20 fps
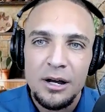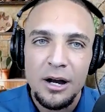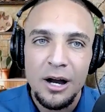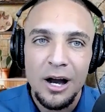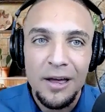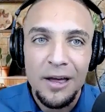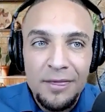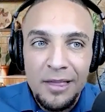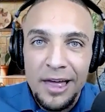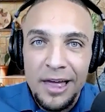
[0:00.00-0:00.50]

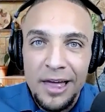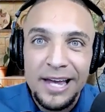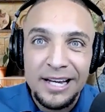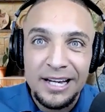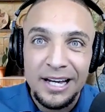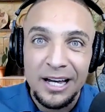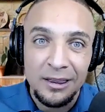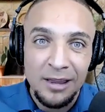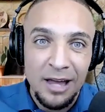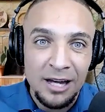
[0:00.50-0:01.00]
unlike
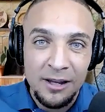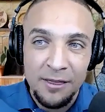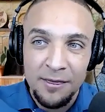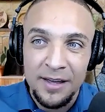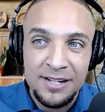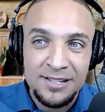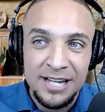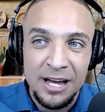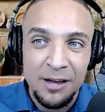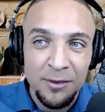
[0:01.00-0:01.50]
a lot of
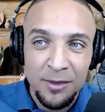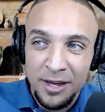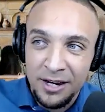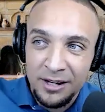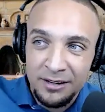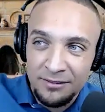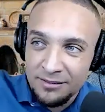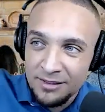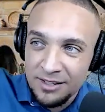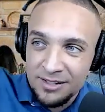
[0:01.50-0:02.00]
things out
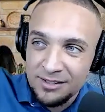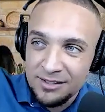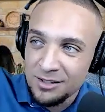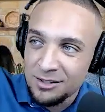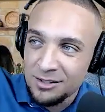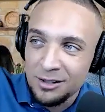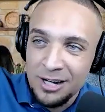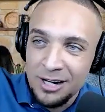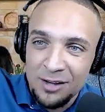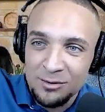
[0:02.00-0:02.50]
there, these
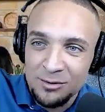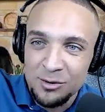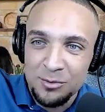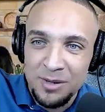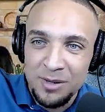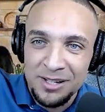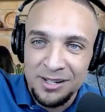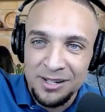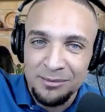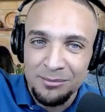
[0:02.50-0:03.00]
$600 I'm
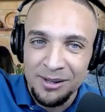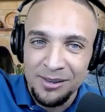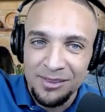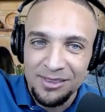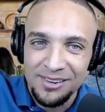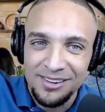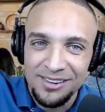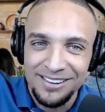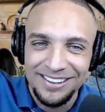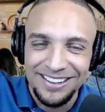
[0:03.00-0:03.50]
spending a
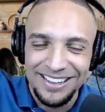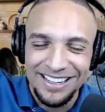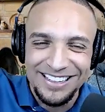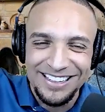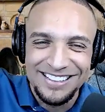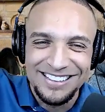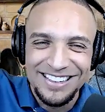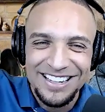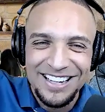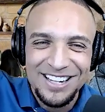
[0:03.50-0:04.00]
month
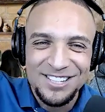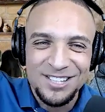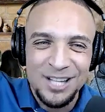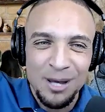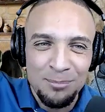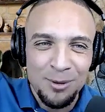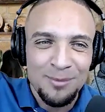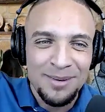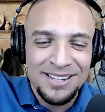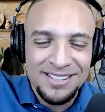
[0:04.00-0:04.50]
in
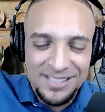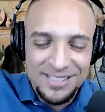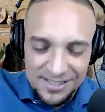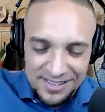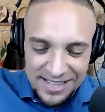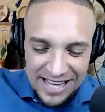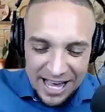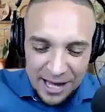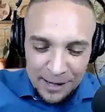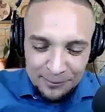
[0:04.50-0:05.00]
supplements, is
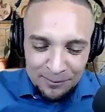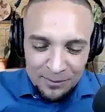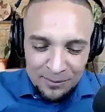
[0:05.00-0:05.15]
that